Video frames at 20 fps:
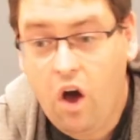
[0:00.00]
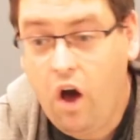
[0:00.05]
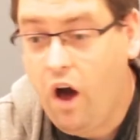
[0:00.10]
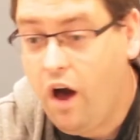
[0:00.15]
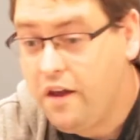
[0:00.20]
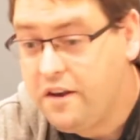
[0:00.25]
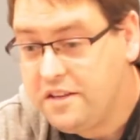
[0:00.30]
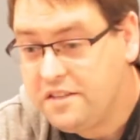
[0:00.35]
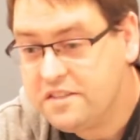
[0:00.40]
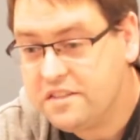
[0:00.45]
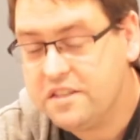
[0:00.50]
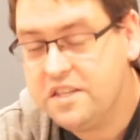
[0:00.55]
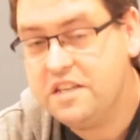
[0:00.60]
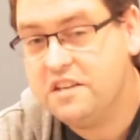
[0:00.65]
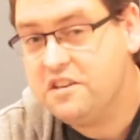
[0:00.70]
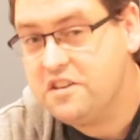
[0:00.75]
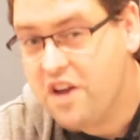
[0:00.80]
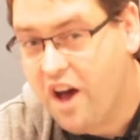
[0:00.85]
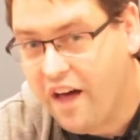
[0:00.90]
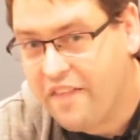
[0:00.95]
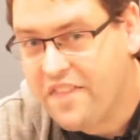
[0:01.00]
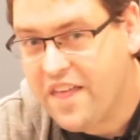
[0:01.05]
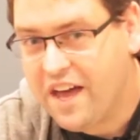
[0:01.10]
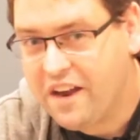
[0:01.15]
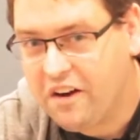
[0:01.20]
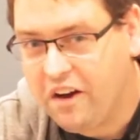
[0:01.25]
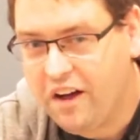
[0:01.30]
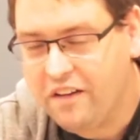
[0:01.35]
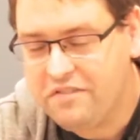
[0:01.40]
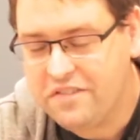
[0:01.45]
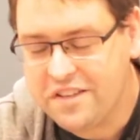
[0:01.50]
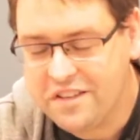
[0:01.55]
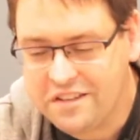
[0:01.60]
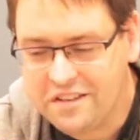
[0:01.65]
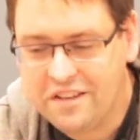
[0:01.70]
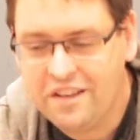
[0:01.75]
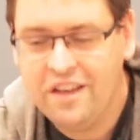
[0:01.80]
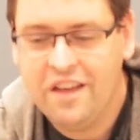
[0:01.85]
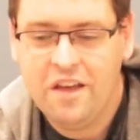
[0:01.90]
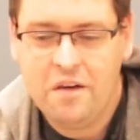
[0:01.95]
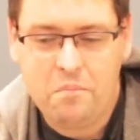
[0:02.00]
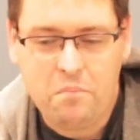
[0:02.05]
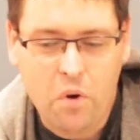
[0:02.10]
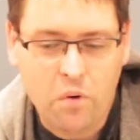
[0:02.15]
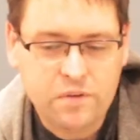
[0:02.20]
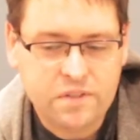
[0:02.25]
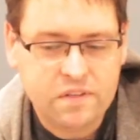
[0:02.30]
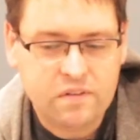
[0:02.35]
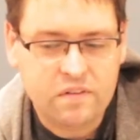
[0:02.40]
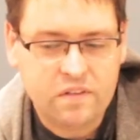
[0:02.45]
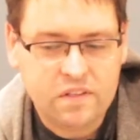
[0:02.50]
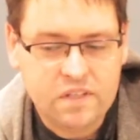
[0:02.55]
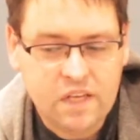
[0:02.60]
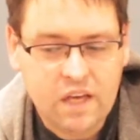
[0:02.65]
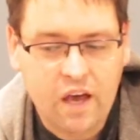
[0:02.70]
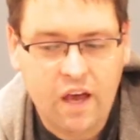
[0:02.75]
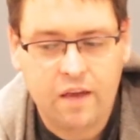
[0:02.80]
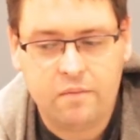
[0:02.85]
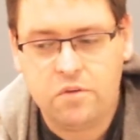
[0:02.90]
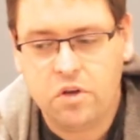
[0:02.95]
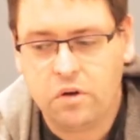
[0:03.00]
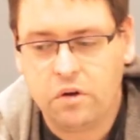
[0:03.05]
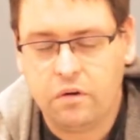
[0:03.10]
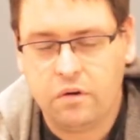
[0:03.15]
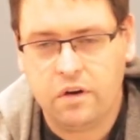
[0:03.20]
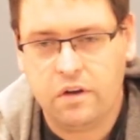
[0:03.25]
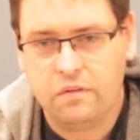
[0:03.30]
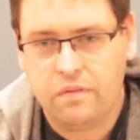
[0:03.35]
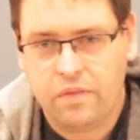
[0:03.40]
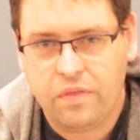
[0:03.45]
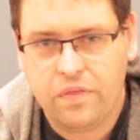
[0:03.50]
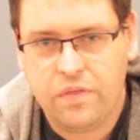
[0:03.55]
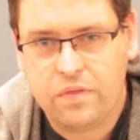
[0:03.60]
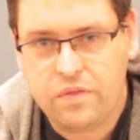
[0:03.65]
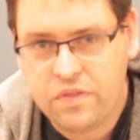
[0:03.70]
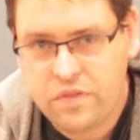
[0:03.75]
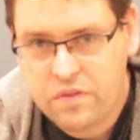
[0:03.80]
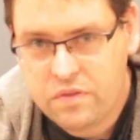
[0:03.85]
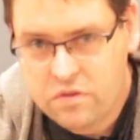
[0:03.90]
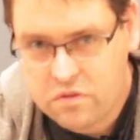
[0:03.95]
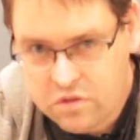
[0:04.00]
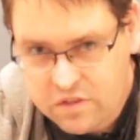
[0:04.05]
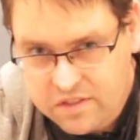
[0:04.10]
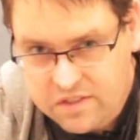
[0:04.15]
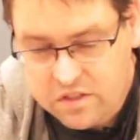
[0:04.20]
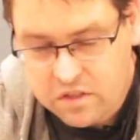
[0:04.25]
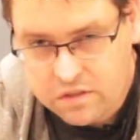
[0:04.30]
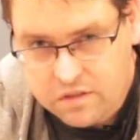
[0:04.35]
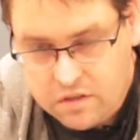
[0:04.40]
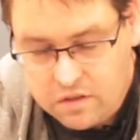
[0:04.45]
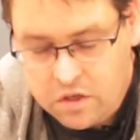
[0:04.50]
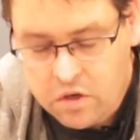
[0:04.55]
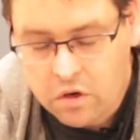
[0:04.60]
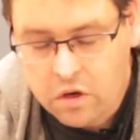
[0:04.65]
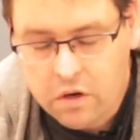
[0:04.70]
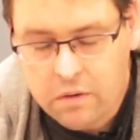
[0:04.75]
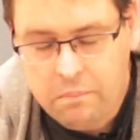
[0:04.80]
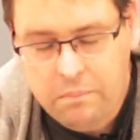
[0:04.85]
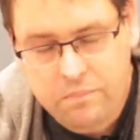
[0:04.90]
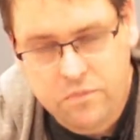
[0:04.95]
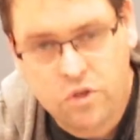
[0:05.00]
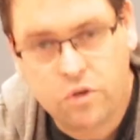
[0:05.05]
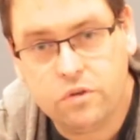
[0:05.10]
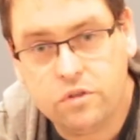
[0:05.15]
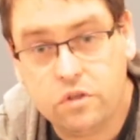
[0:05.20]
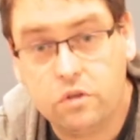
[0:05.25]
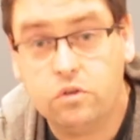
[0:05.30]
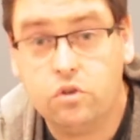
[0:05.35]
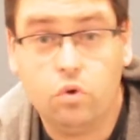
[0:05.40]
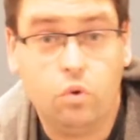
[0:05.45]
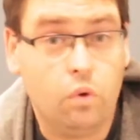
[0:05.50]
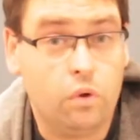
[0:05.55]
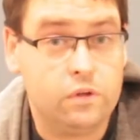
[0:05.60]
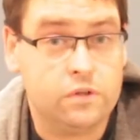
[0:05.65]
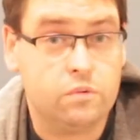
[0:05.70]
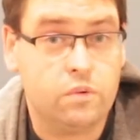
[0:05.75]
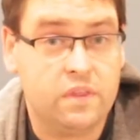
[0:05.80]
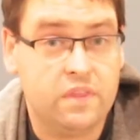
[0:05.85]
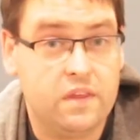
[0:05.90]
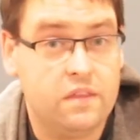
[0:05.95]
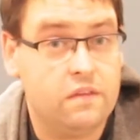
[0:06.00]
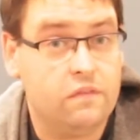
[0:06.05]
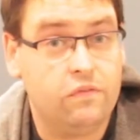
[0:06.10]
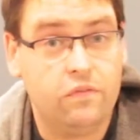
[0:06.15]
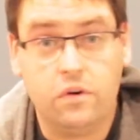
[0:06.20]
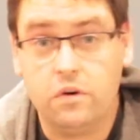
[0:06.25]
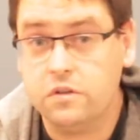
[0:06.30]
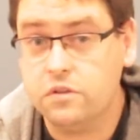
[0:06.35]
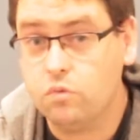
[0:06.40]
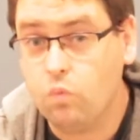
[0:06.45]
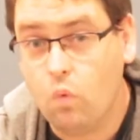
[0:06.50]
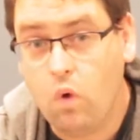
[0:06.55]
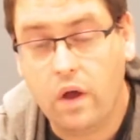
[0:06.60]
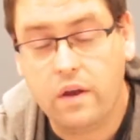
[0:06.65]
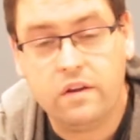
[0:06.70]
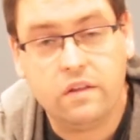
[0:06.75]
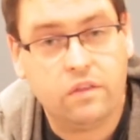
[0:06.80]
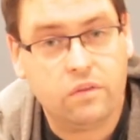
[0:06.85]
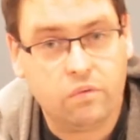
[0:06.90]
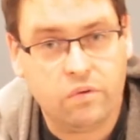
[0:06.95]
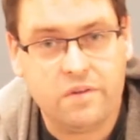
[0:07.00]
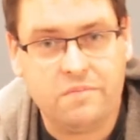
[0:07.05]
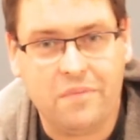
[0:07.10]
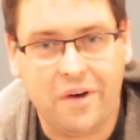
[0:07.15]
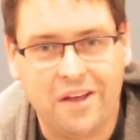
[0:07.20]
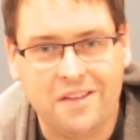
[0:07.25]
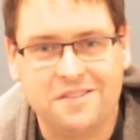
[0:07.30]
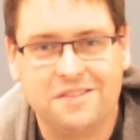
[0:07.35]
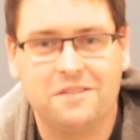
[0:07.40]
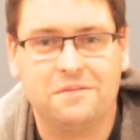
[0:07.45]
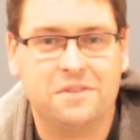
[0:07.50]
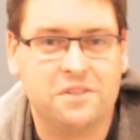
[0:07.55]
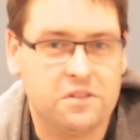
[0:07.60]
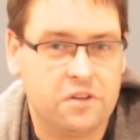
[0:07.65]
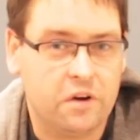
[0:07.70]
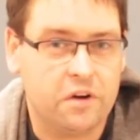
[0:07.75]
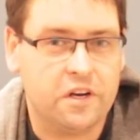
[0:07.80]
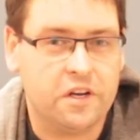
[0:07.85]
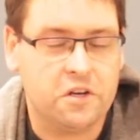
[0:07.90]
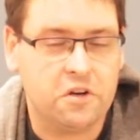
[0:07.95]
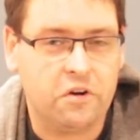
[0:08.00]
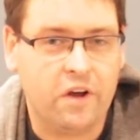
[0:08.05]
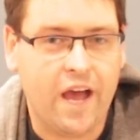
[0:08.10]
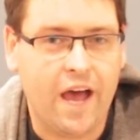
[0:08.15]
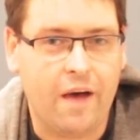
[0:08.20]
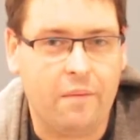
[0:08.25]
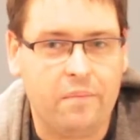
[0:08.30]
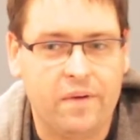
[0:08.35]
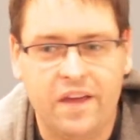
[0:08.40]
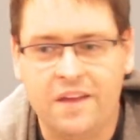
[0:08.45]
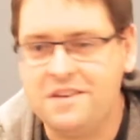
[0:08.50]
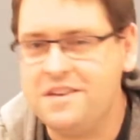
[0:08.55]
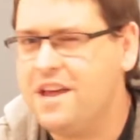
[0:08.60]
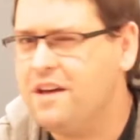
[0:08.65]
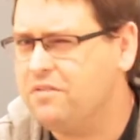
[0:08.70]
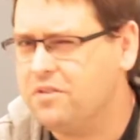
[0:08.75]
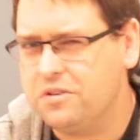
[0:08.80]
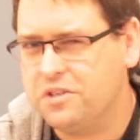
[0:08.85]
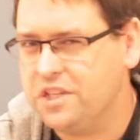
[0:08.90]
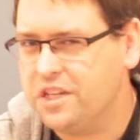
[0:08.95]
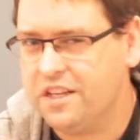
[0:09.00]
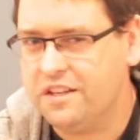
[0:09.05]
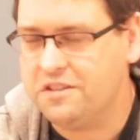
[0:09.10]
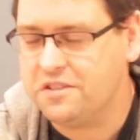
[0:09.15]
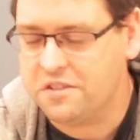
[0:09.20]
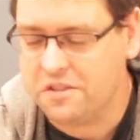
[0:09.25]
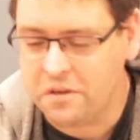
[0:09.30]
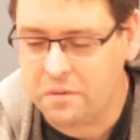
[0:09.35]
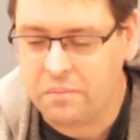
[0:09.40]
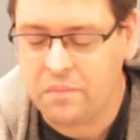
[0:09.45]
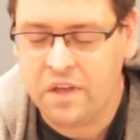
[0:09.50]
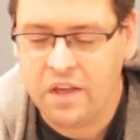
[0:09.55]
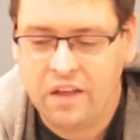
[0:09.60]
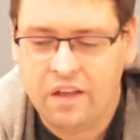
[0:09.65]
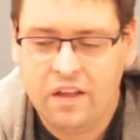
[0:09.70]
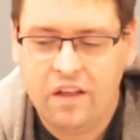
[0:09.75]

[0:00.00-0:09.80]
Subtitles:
Honestly, not that often. Most of the time, you're going to choose your tools within the first 1 to 3 months of starting your app and never change them.